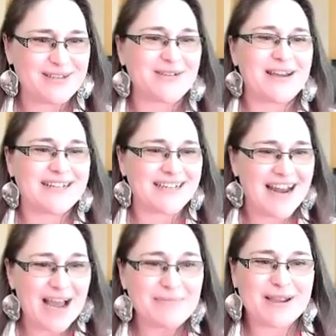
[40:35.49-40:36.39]
So I did
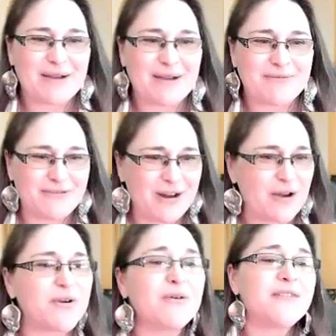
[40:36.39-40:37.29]
not pick up the phone
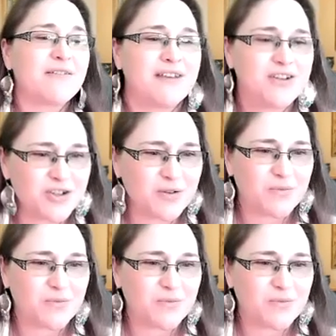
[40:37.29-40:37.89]
and ruin that relationship